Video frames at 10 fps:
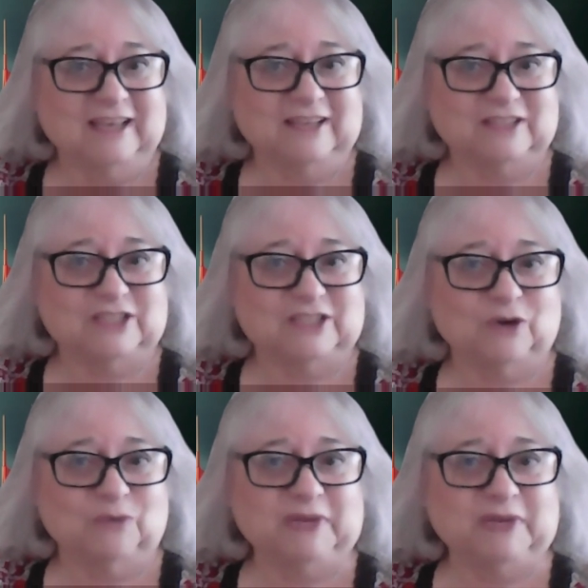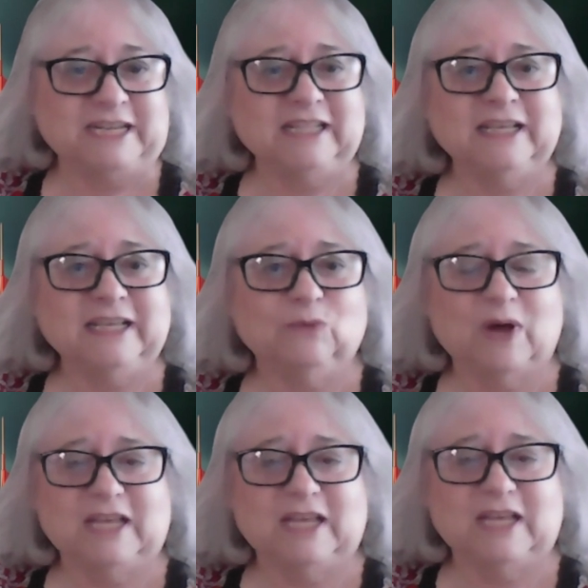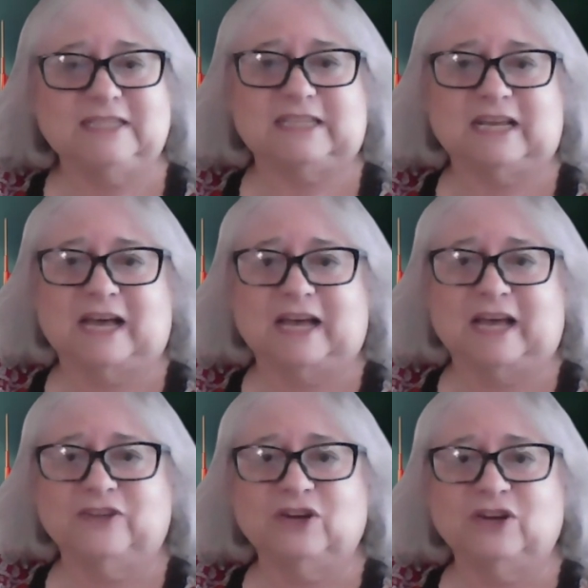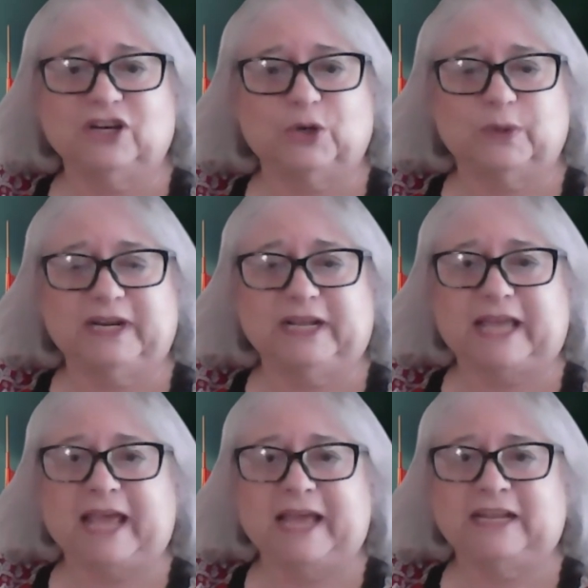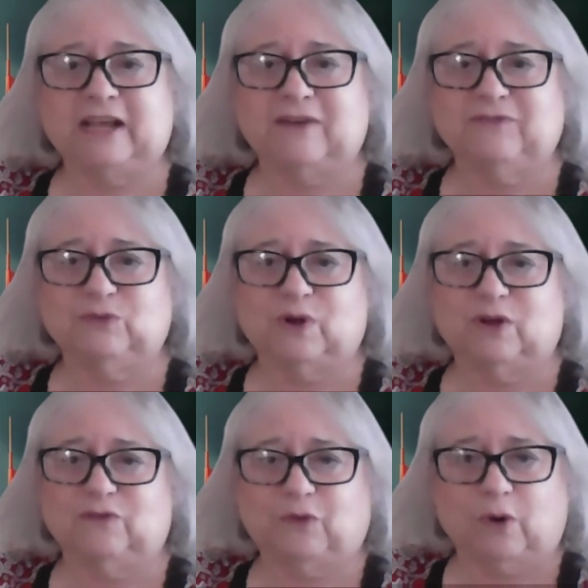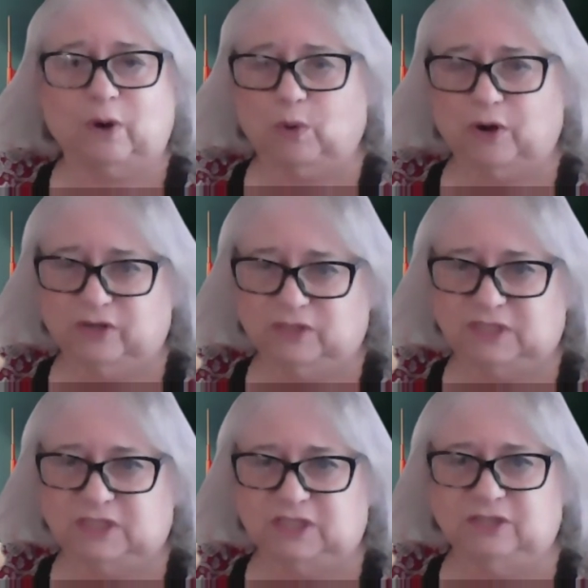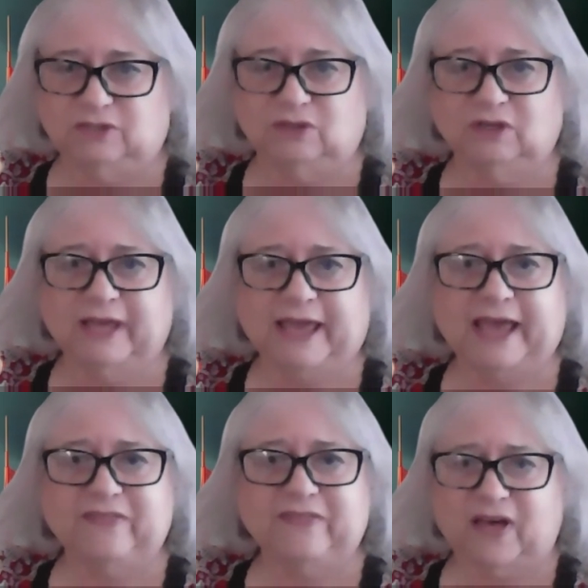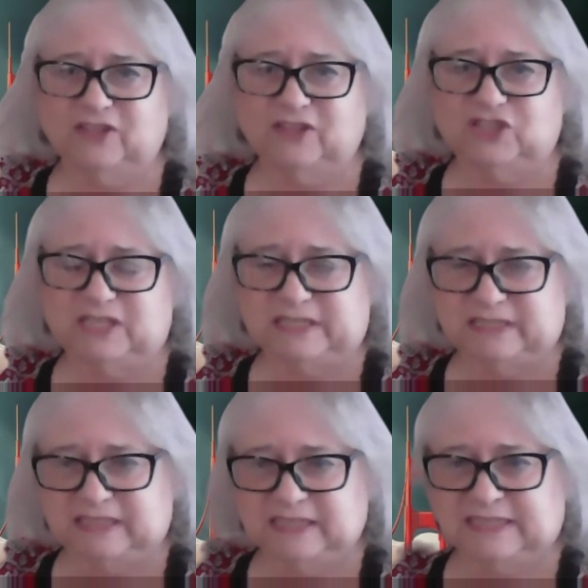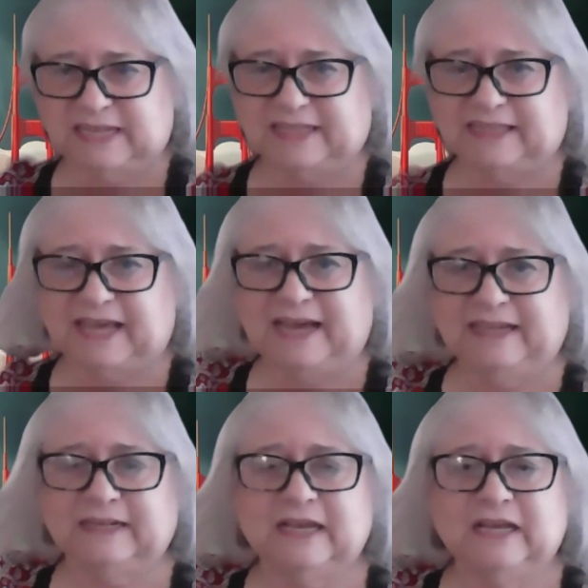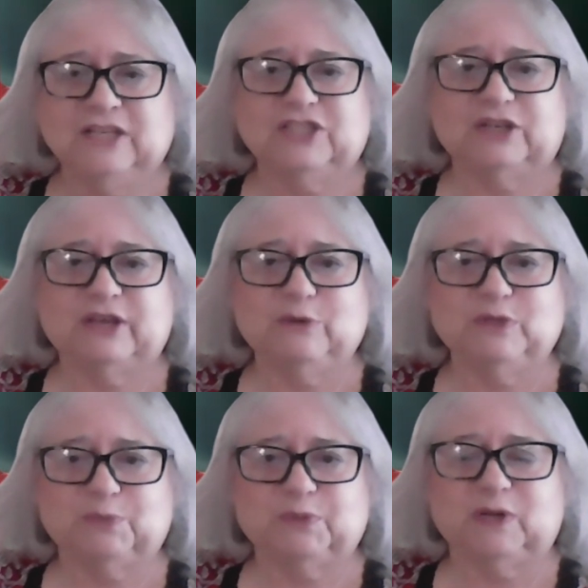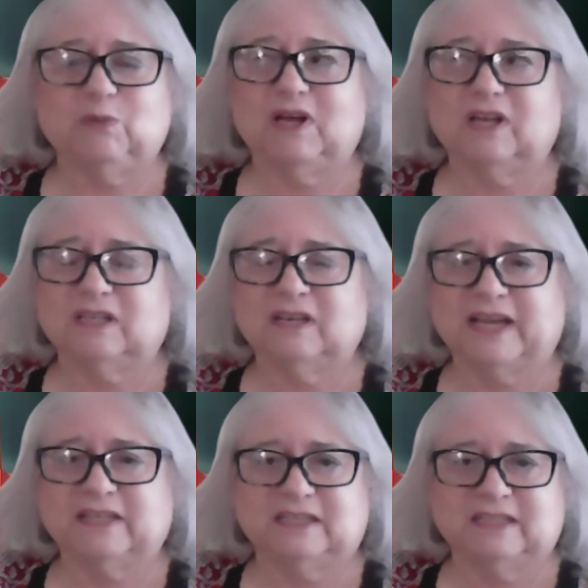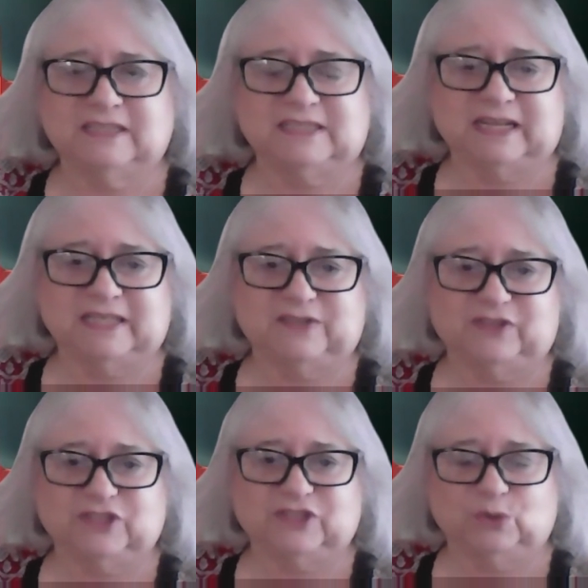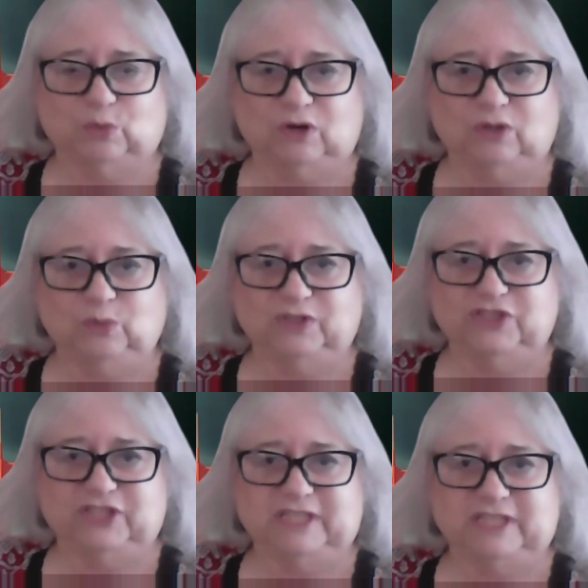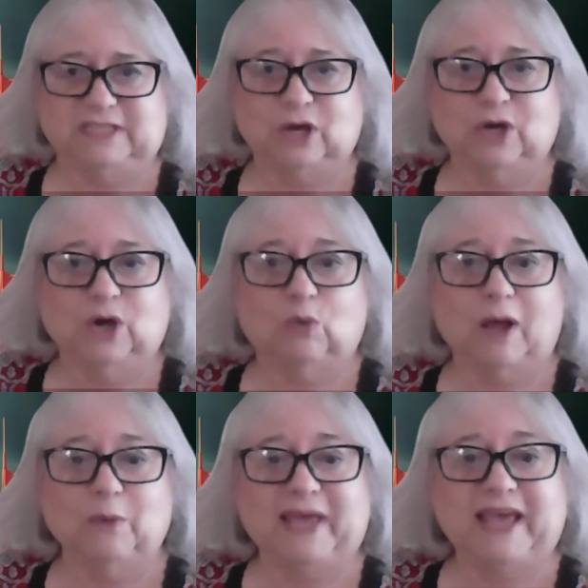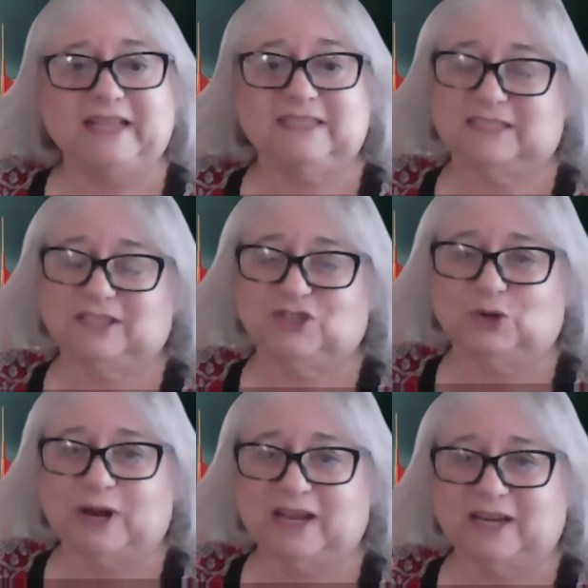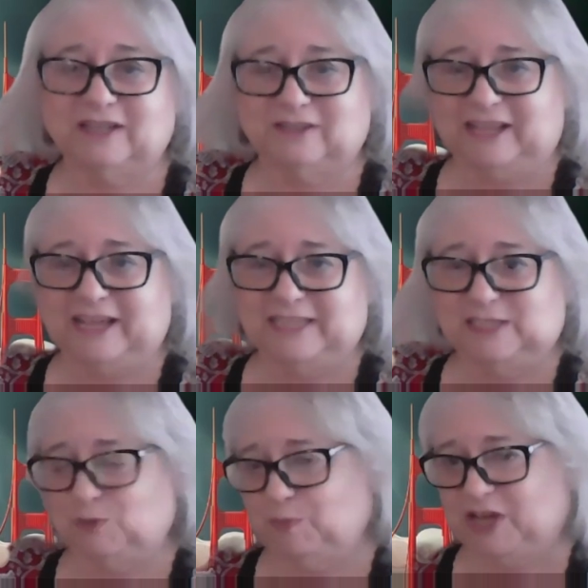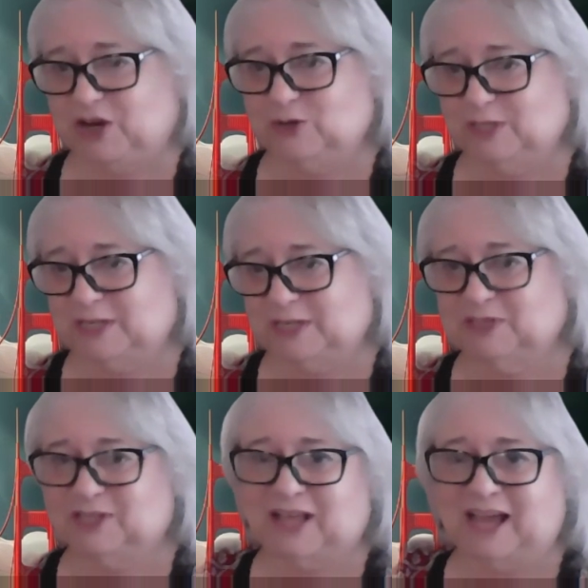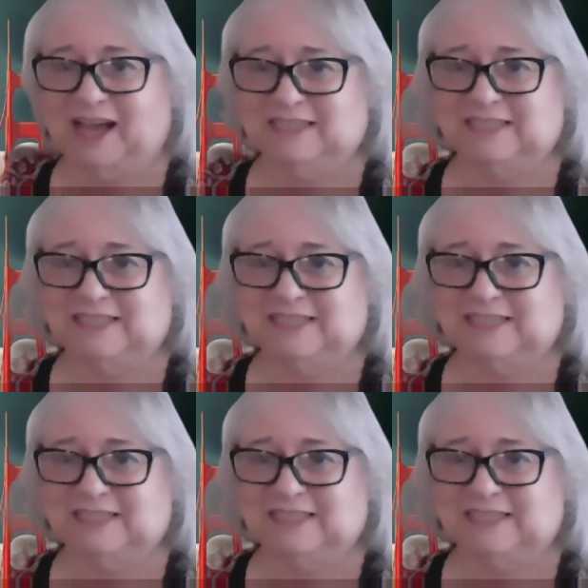So McNelly was uh, a noted critic, and he often wrote forewords to anthologies and things like that. So he was pretty well connected in the science fiction world, which is why we had such great guest speakers come to class